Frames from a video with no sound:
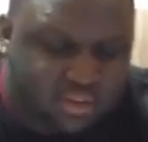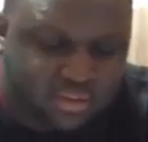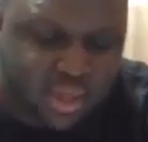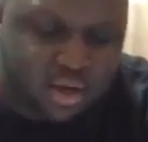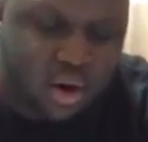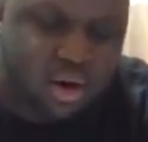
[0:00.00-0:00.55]
to
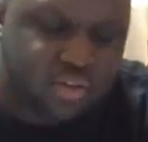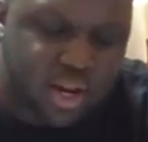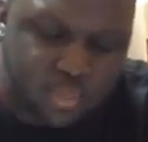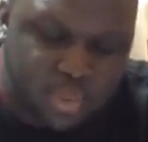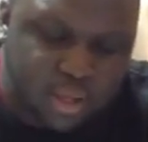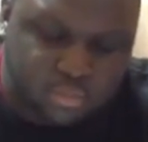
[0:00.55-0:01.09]
take cards that I
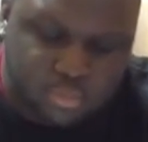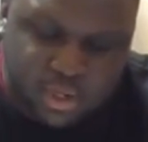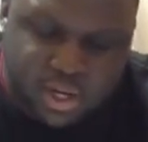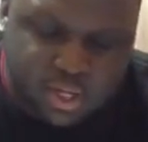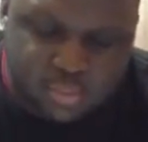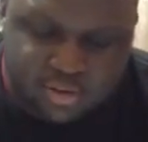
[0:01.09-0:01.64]
could possibly main
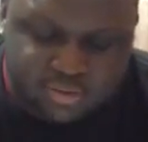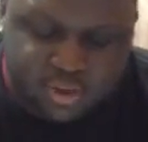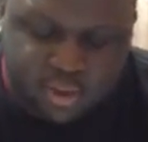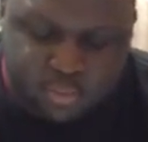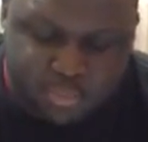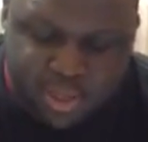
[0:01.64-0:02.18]

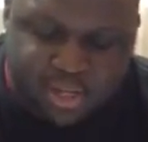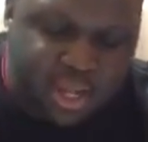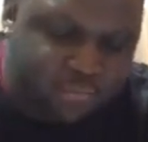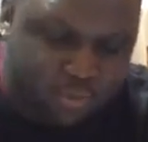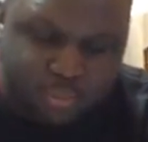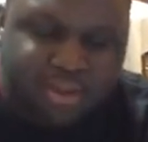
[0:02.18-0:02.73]

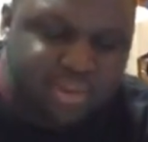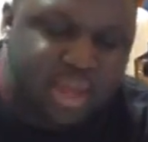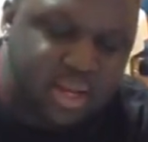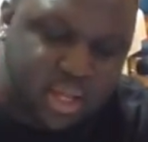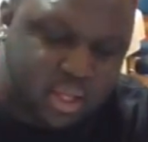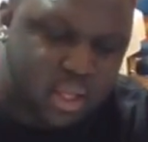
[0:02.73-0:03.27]
deck from my
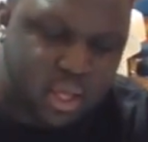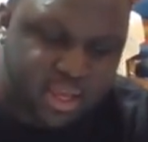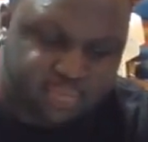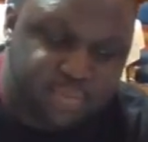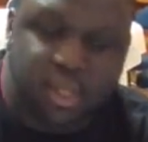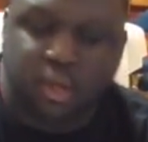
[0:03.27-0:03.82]
side deck
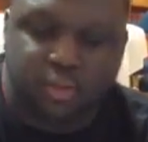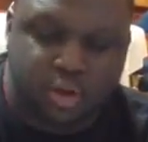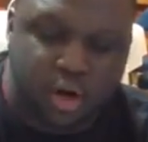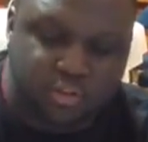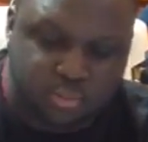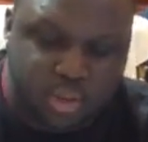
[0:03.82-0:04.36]
and fit other
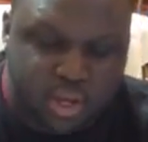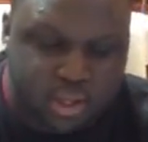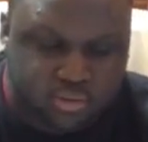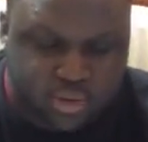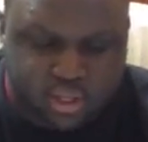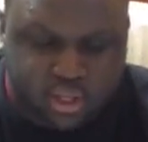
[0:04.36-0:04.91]
cards in my
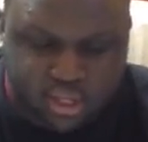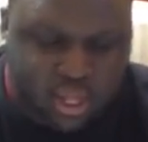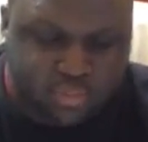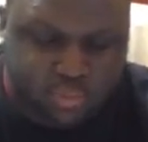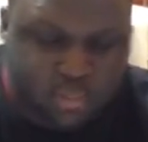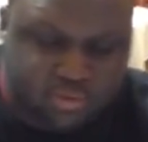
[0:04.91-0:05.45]
side deck. And
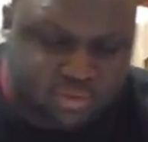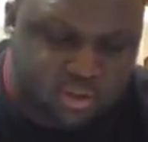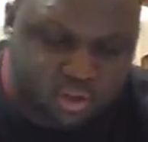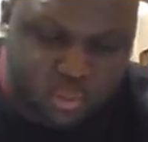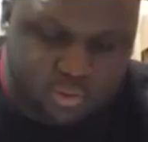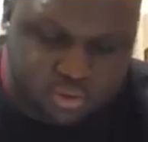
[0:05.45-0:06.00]
MST is
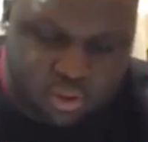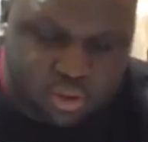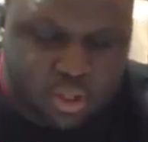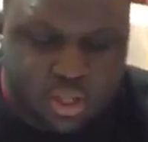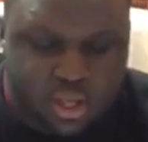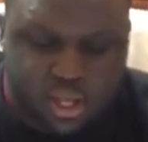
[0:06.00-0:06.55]
always good.
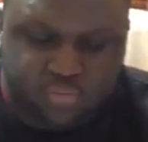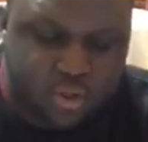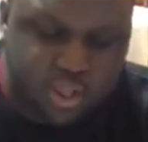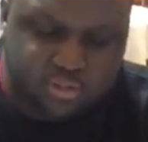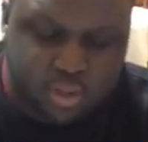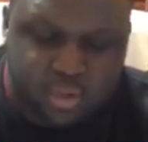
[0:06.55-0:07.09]
I just felt
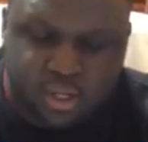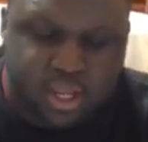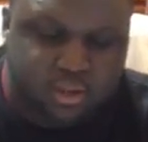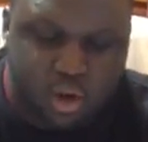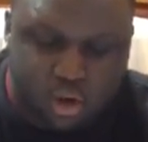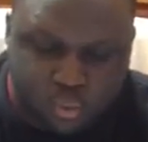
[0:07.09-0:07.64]
like there's going to be a lot
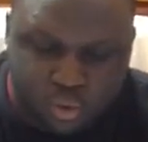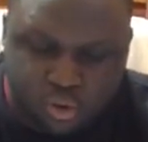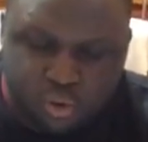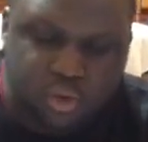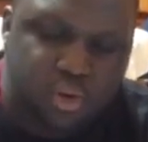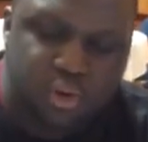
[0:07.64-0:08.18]
of Dark
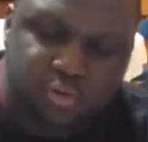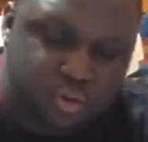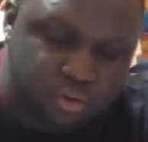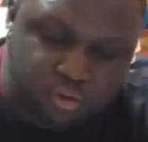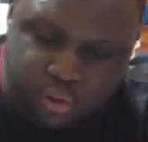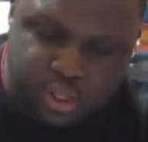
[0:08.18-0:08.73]
World,
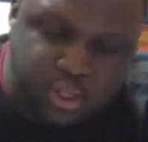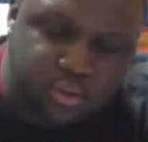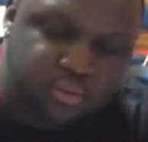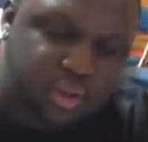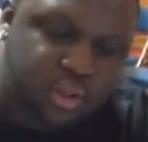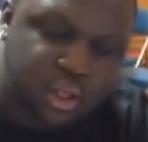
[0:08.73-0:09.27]
skill
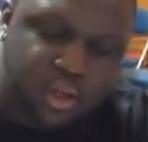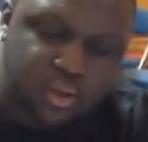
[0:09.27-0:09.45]
drains, and